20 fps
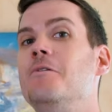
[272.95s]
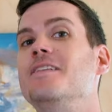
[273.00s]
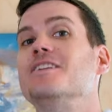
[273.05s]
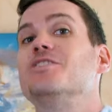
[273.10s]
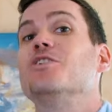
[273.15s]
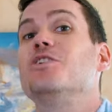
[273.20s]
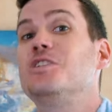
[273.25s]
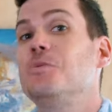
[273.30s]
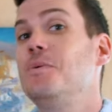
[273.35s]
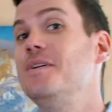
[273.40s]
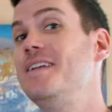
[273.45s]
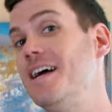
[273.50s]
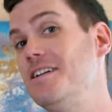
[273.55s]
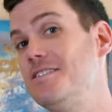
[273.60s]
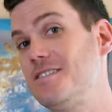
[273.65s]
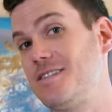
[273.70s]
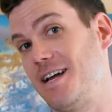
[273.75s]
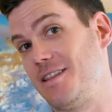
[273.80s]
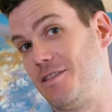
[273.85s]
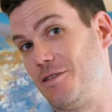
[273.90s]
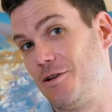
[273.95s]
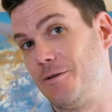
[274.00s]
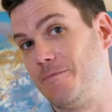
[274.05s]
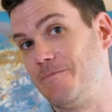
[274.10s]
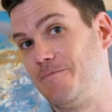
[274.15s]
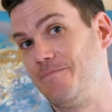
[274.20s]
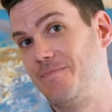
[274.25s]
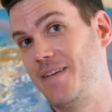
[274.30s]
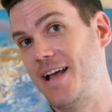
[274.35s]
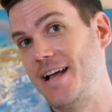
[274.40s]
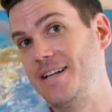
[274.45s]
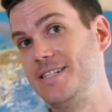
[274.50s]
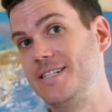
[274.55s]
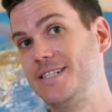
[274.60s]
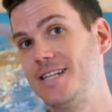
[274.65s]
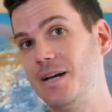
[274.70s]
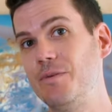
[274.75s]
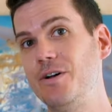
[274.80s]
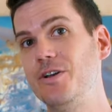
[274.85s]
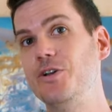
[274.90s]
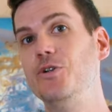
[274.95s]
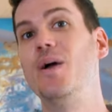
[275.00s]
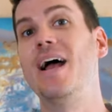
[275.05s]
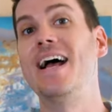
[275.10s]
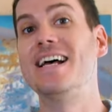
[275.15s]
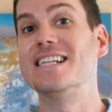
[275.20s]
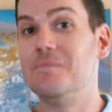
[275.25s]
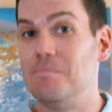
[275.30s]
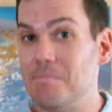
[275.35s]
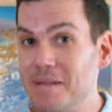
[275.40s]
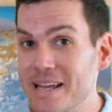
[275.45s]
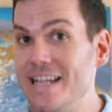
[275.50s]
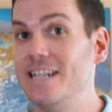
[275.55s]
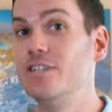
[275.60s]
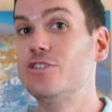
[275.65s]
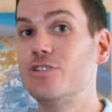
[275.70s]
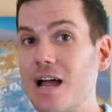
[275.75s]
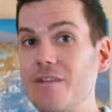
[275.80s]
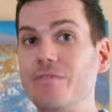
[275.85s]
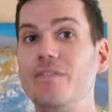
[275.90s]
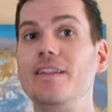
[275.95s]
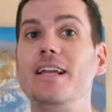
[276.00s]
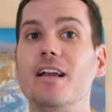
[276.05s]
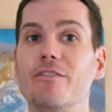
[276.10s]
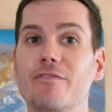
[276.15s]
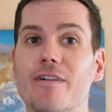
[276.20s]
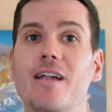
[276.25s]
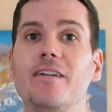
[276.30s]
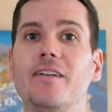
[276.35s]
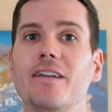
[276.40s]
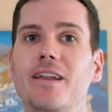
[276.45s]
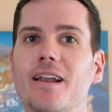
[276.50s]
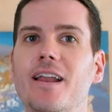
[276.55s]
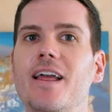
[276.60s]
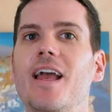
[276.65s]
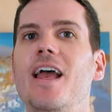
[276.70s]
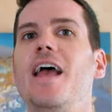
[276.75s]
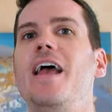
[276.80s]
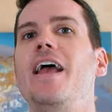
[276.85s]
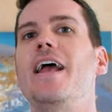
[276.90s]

There's also a downside though. As someone who has been traveling around in it,